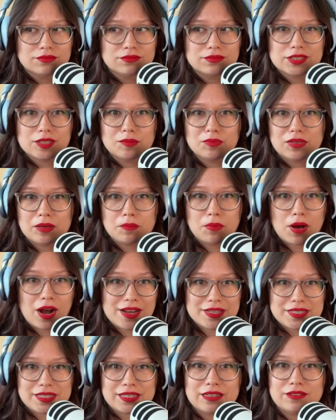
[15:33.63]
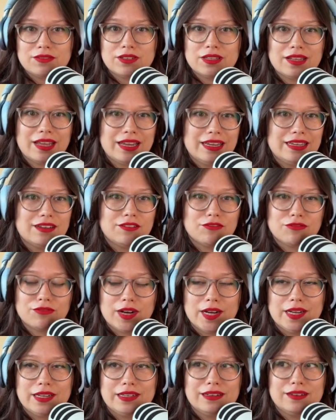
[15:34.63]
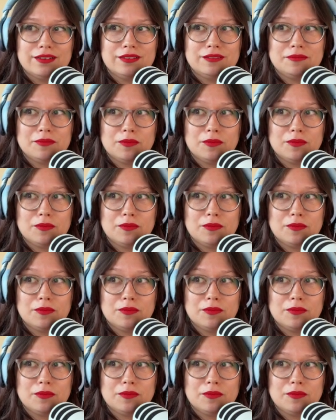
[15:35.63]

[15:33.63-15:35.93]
something positive and light and fun